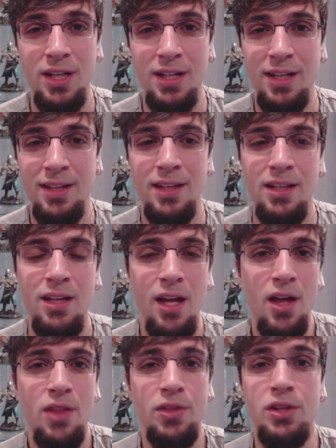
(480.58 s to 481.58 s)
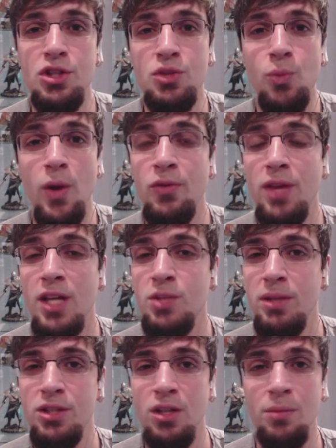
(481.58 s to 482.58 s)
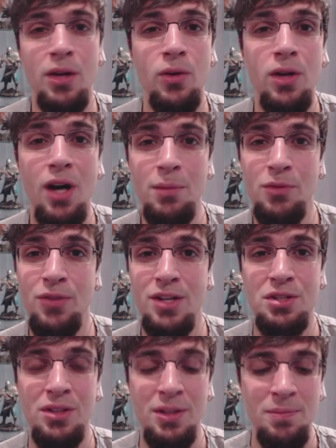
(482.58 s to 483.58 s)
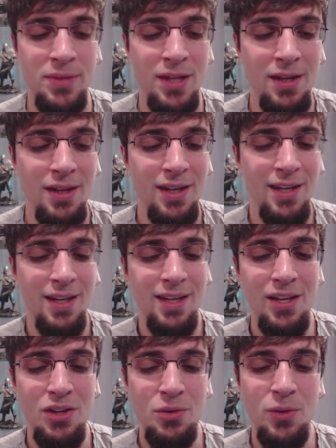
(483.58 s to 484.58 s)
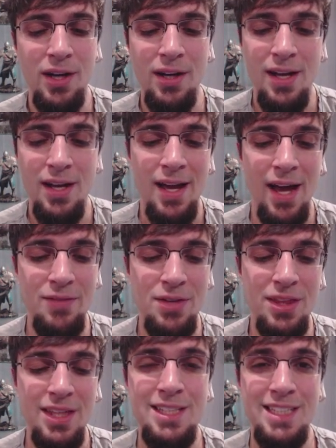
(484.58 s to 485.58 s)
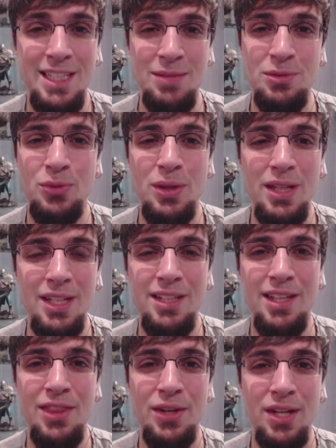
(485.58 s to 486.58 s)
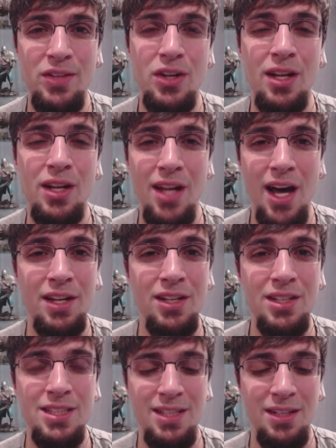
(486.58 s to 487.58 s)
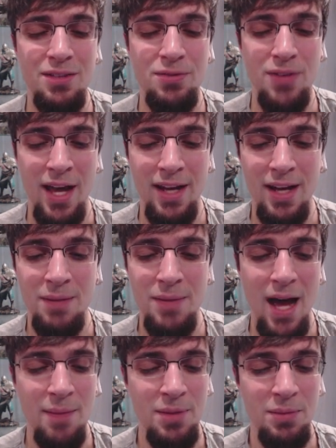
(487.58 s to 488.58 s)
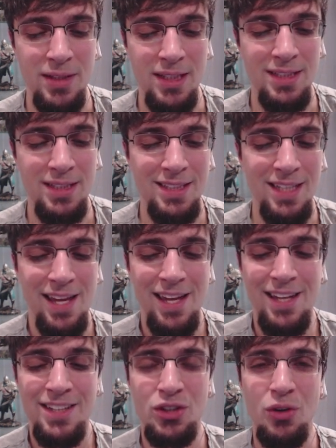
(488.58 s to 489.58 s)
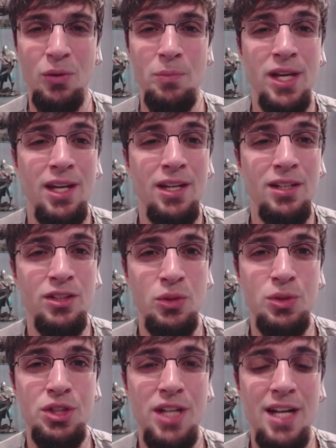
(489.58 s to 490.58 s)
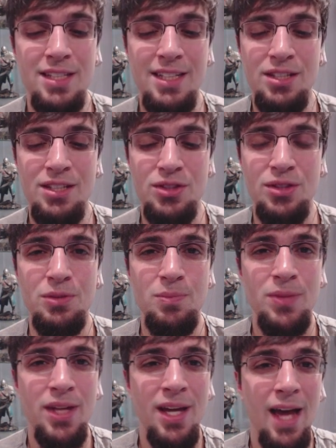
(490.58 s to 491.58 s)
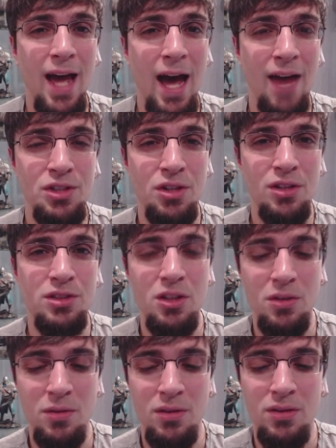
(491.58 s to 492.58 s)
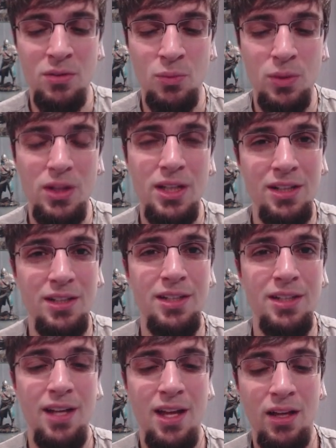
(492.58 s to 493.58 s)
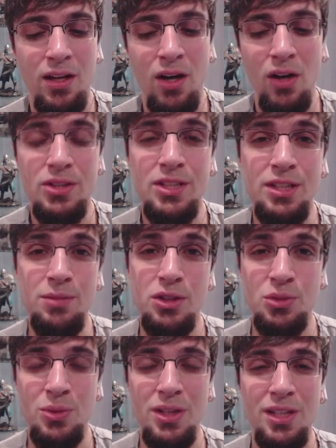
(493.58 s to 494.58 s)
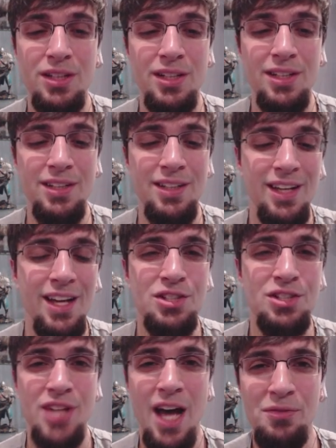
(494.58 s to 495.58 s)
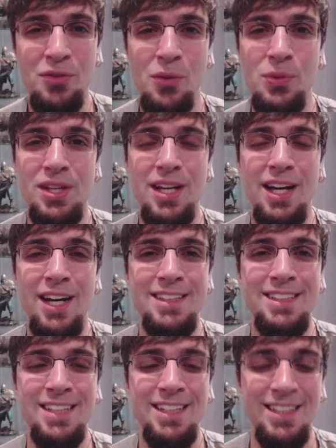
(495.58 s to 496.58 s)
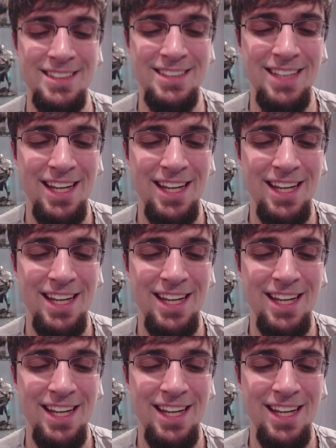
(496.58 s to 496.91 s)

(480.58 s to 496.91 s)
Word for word: in anything, then just wait for that speed gem, it'll come eventually. Either way, everything seems really good. They're giving out a lot of good stuff, and I'm happy about this. So do what you guys need to do. Avatars look really good. Coliseum looks really good. Just have fun with it, guys, because